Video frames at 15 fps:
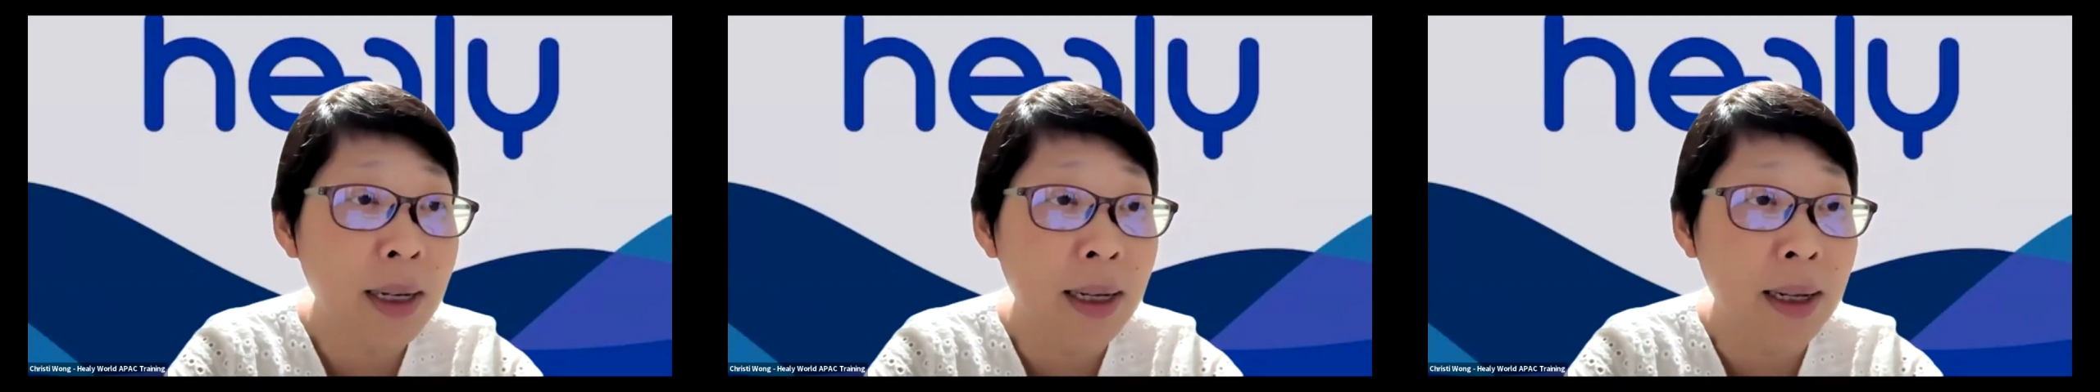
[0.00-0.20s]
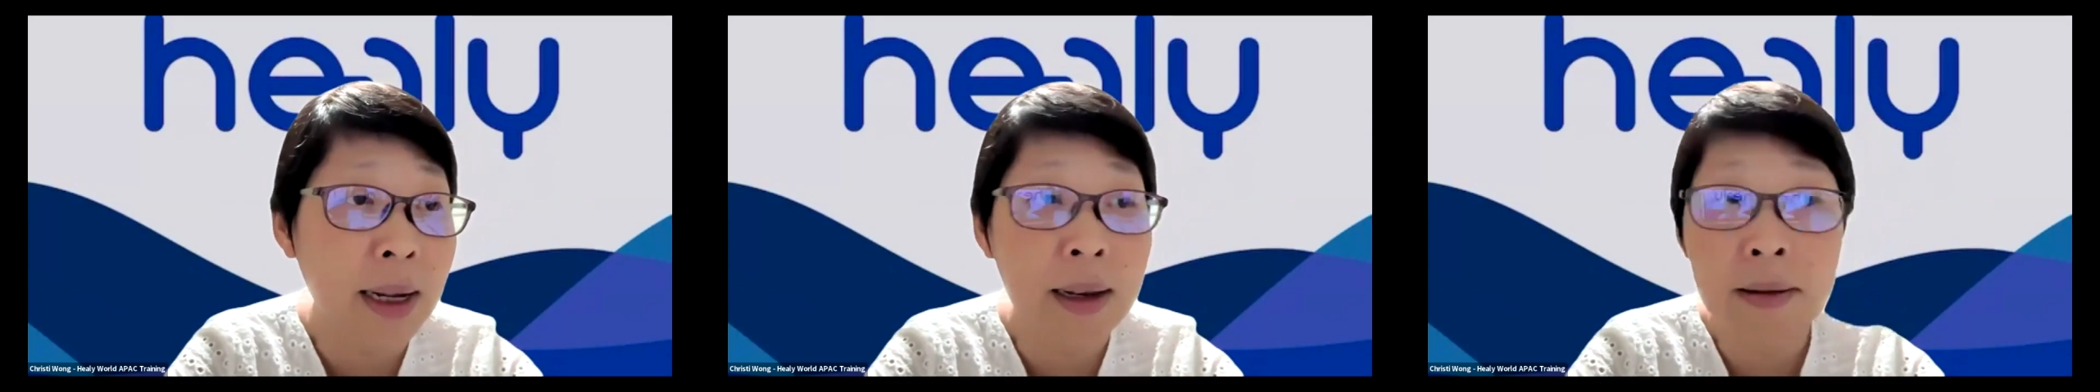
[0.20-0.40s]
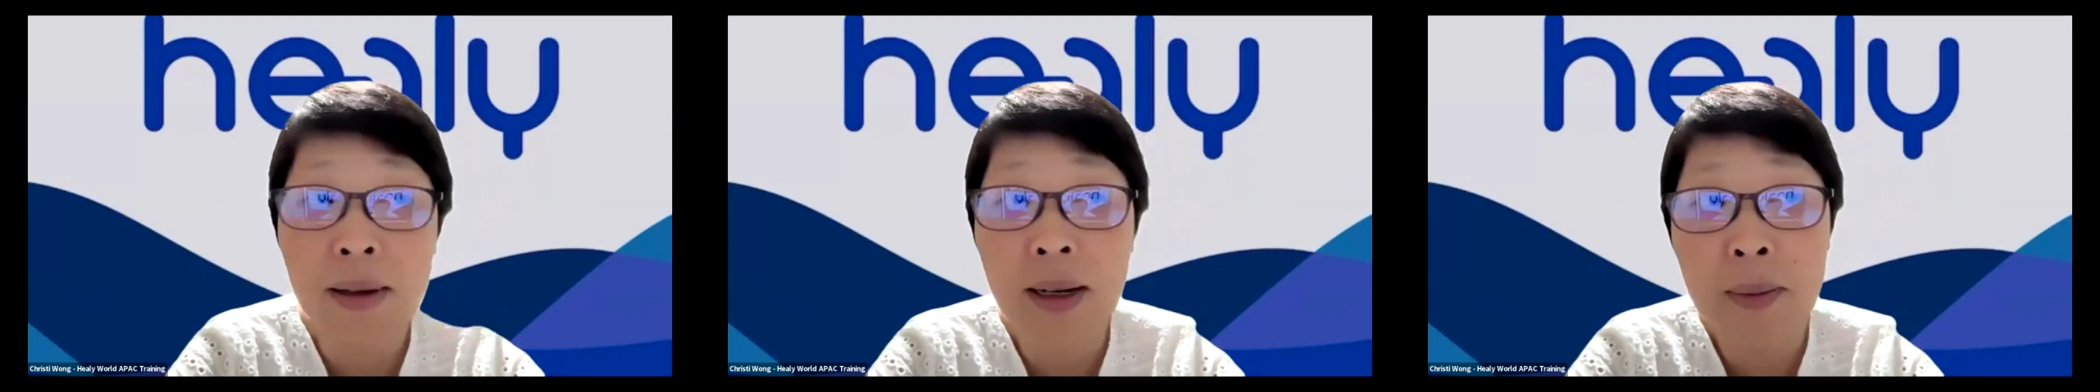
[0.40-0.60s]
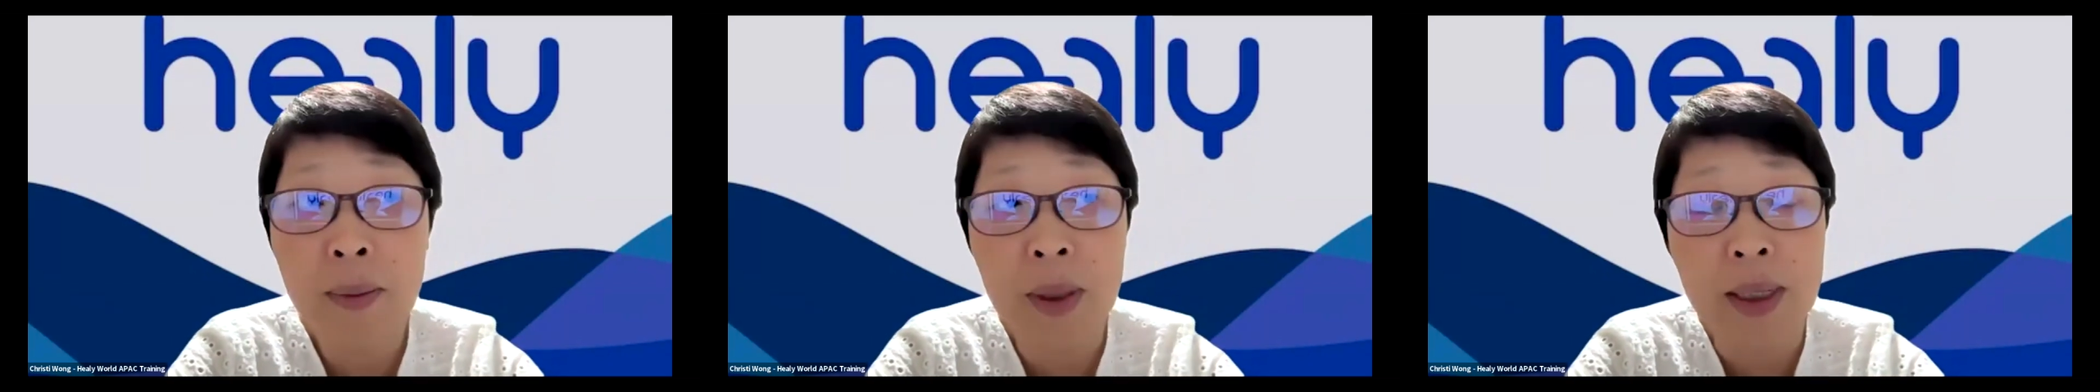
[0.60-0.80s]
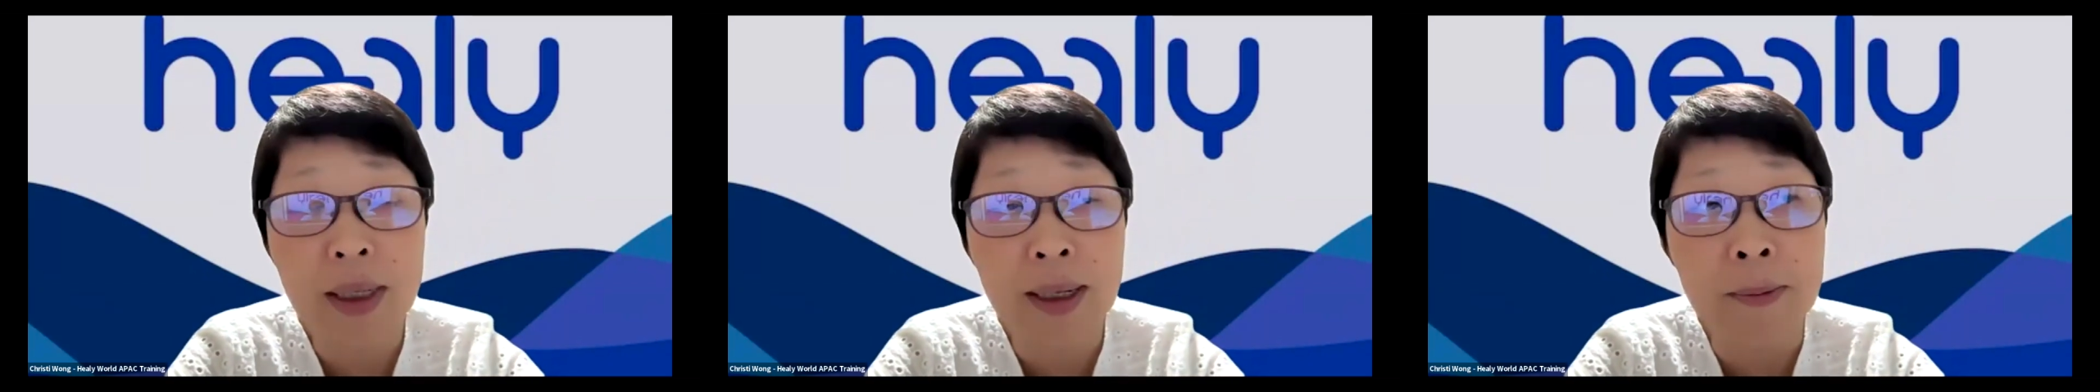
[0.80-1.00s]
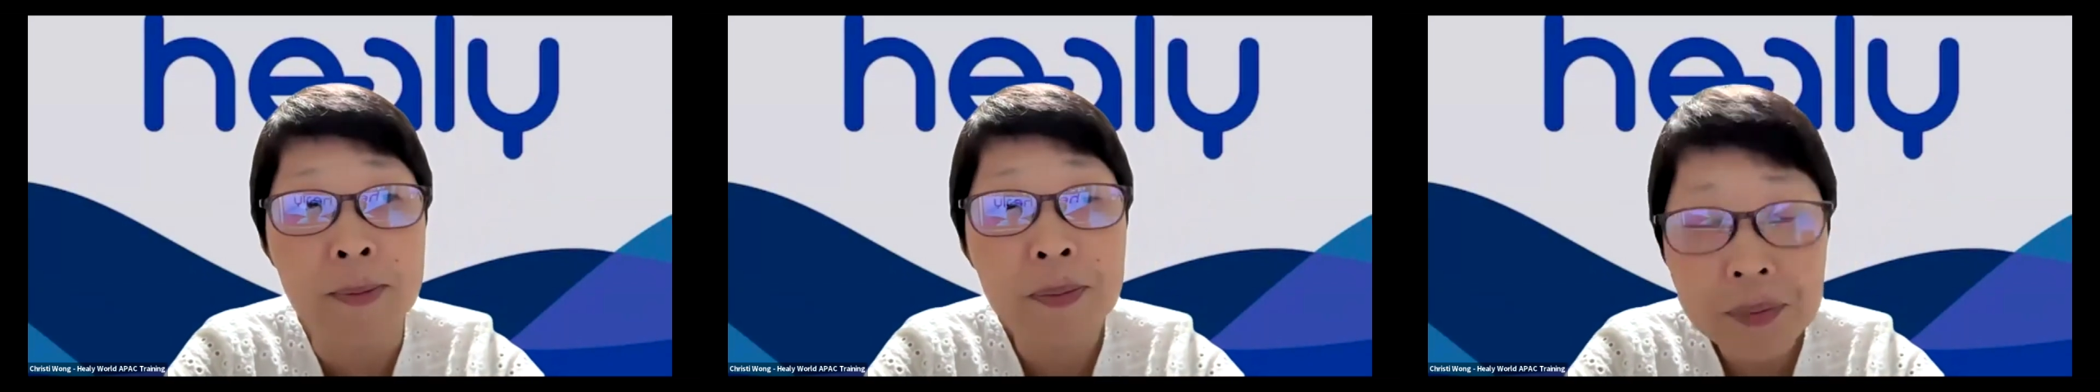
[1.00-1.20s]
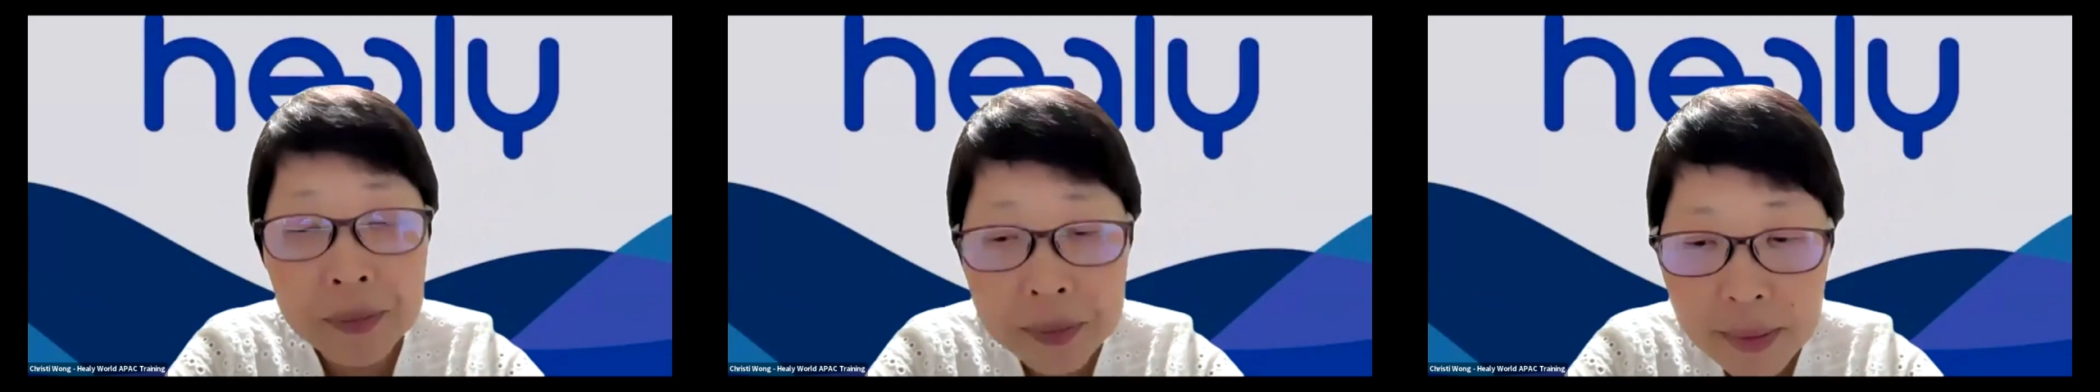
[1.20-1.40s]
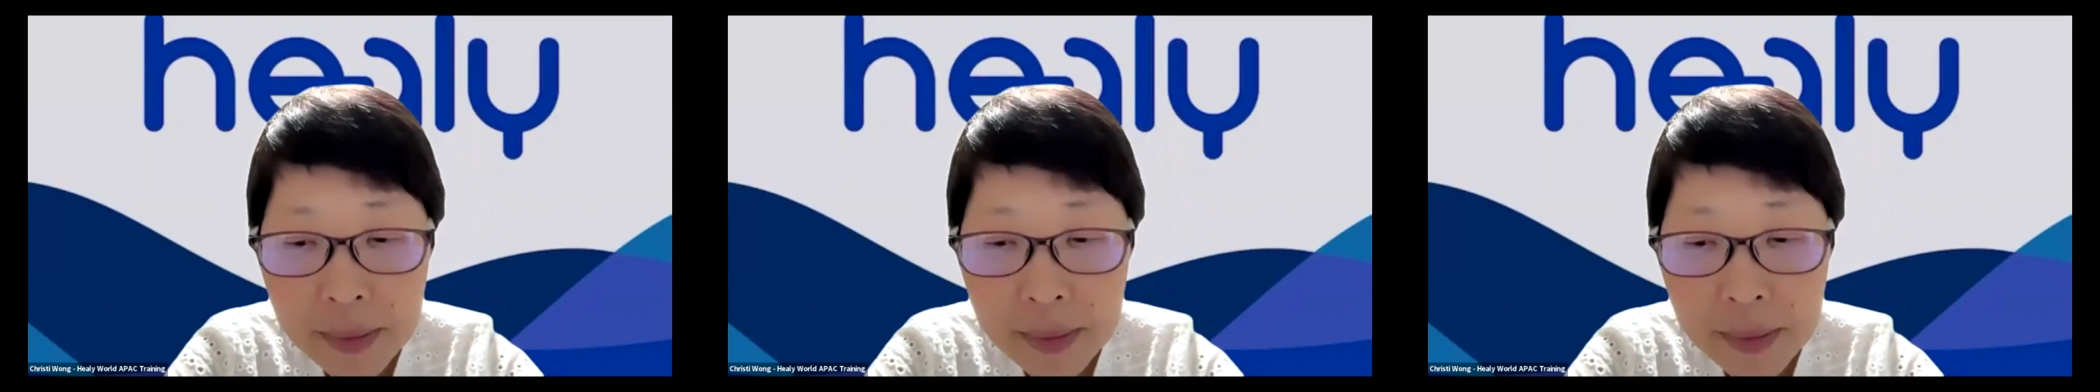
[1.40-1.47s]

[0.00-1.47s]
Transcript: and elderly person?